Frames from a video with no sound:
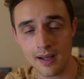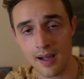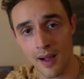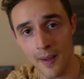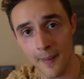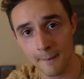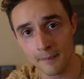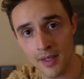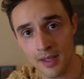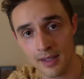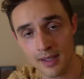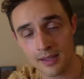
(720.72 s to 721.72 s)
Um,
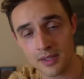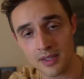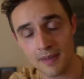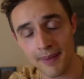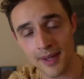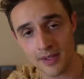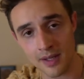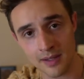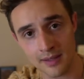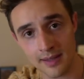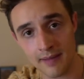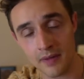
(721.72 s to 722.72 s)
just depends
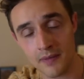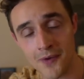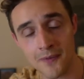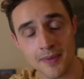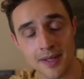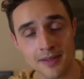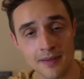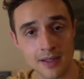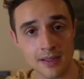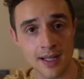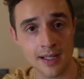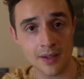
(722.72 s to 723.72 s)
on the level of openness of the
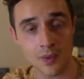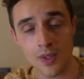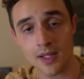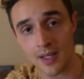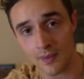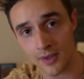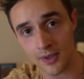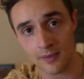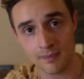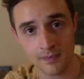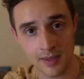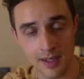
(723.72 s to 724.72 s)
client you're working with.
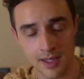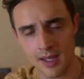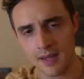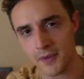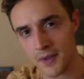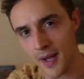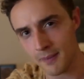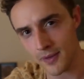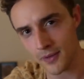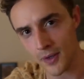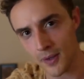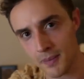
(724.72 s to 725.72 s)
If you're a
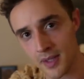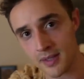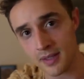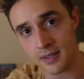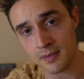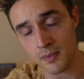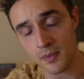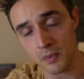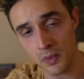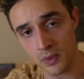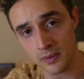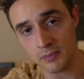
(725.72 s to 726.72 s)
hypnotherapist, it's
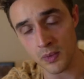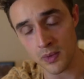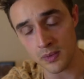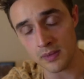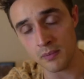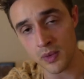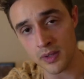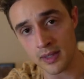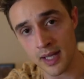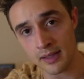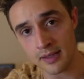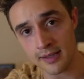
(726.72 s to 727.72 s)
more, more, more than
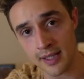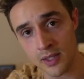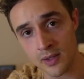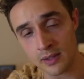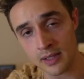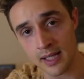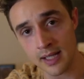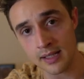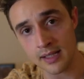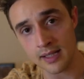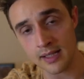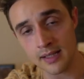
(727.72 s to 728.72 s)
likely that your
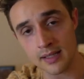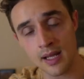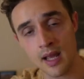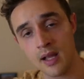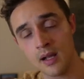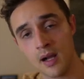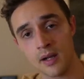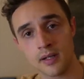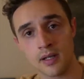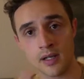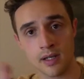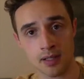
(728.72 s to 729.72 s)
client is on
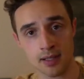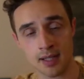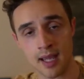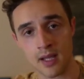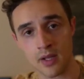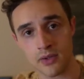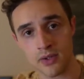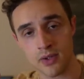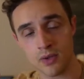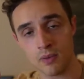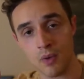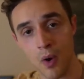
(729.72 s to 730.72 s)
a, on a scale
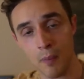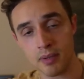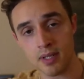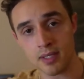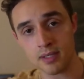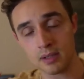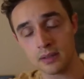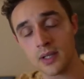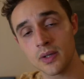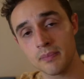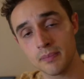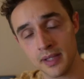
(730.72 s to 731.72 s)
to openness to
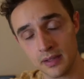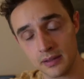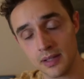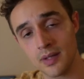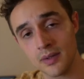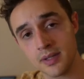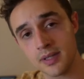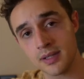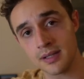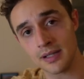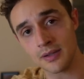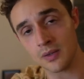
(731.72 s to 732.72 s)
clo- being closed
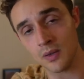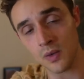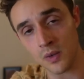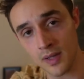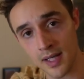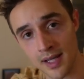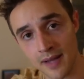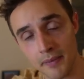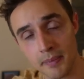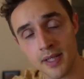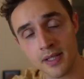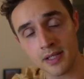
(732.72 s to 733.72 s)
is that they already have a
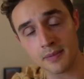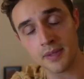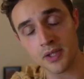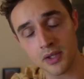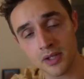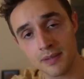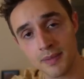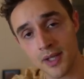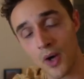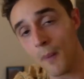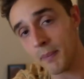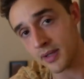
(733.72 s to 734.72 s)
predisposition to
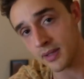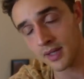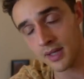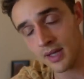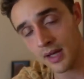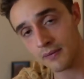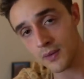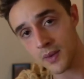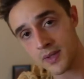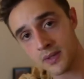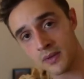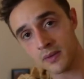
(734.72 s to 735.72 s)
being open. Of
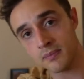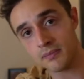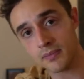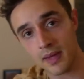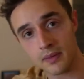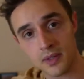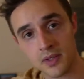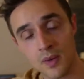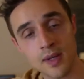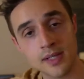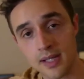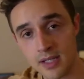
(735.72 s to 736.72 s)
course, you'll, there's
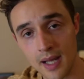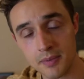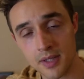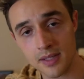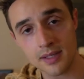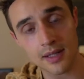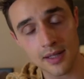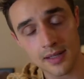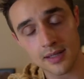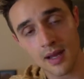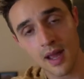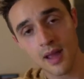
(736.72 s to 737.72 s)
always exceptions to
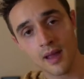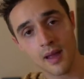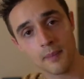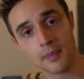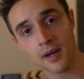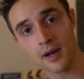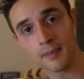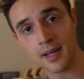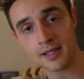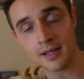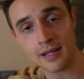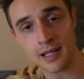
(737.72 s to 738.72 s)
this, but um,
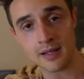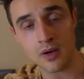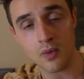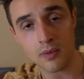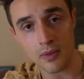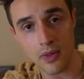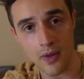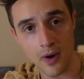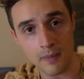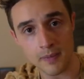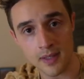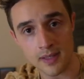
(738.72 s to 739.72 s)
as, a, as a normal
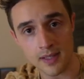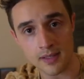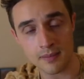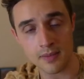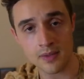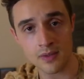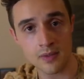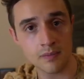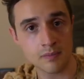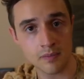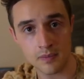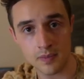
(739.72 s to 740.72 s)
therapist, as someone who
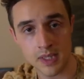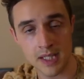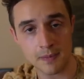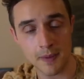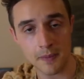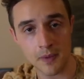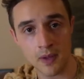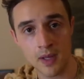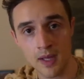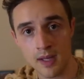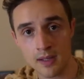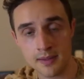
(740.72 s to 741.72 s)
sees people,
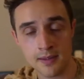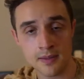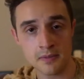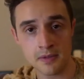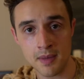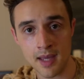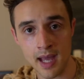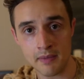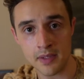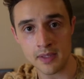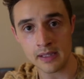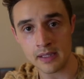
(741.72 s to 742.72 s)
you, you may have
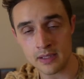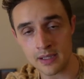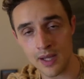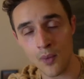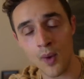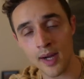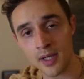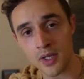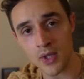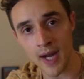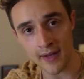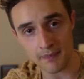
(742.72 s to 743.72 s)
a, a, a wider
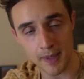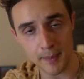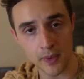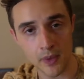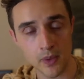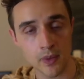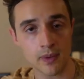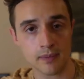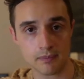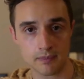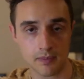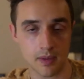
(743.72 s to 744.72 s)
track of people who
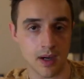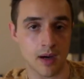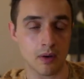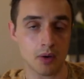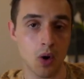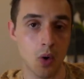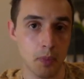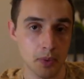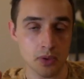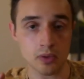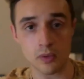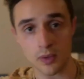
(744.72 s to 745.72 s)
are
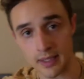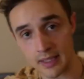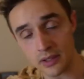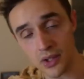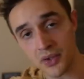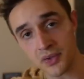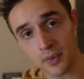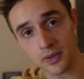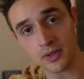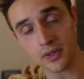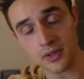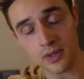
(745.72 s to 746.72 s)
open or really closed with
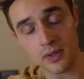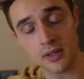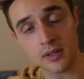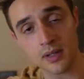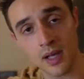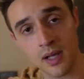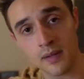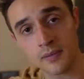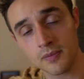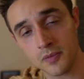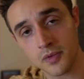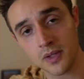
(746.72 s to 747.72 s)
certain, uh,
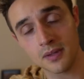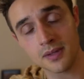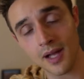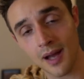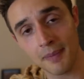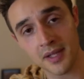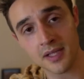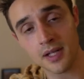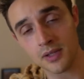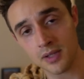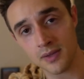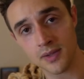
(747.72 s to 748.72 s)
certain topics and
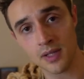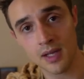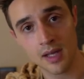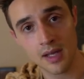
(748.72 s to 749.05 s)
issues